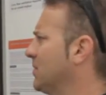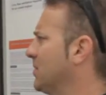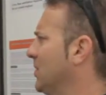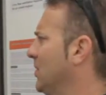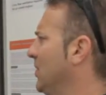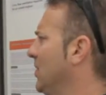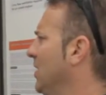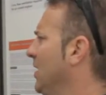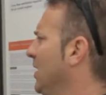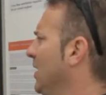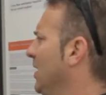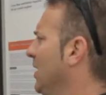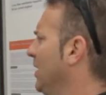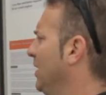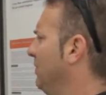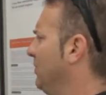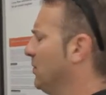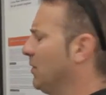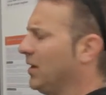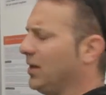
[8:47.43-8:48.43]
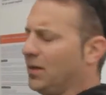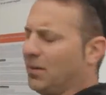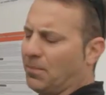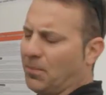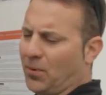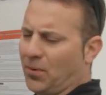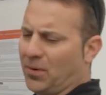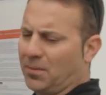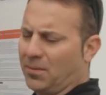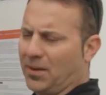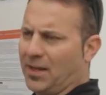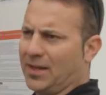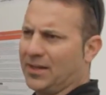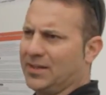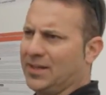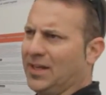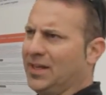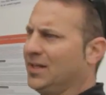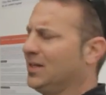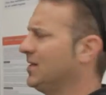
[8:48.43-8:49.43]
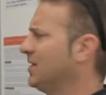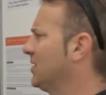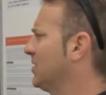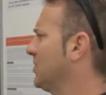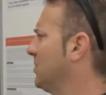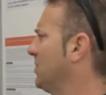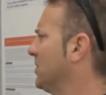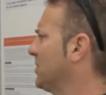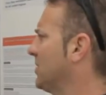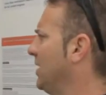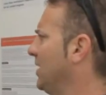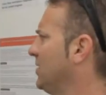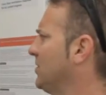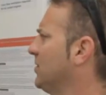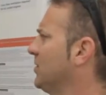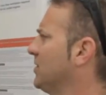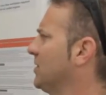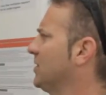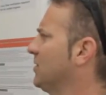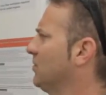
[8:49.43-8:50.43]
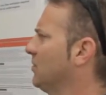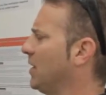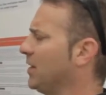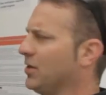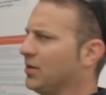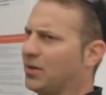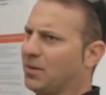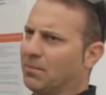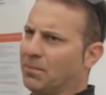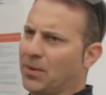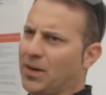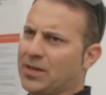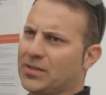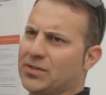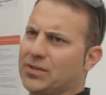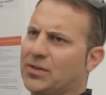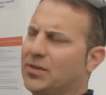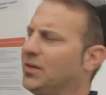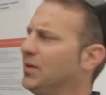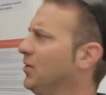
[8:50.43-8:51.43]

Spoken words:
So if you're running your portable that day, it's just so much nicer just to run your compressor.